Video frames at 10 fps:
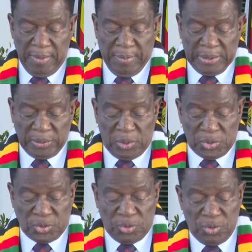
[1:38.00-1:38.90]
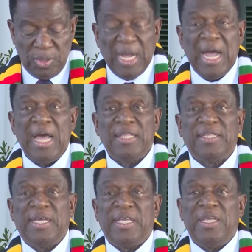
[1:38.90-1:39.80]
but also
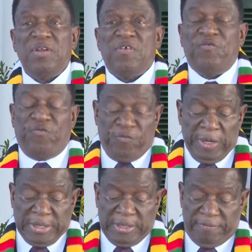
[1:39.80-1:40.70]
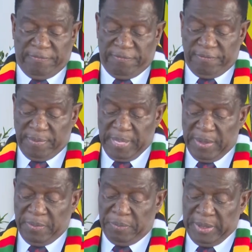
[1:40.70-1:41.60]
other innovative
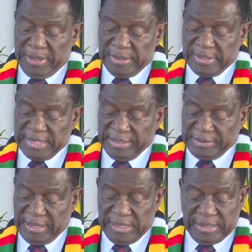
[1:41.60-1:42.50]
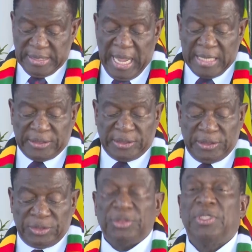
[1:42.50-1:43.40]
means such as
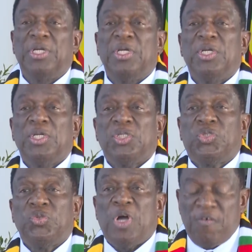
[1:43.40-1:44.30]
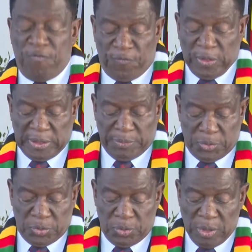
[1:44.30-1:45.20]
access to
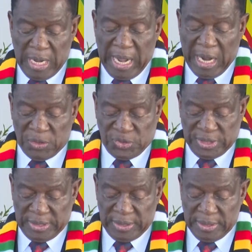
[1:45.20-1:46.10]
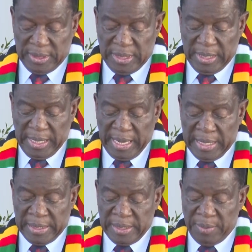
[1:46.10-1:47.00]
affordable housing
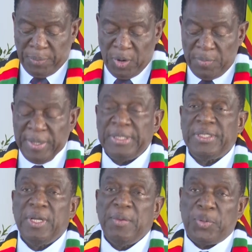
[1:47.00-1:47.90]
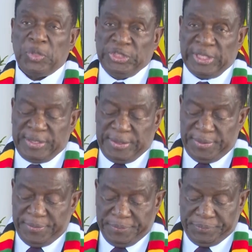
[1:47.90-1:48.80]
and empowerment projects.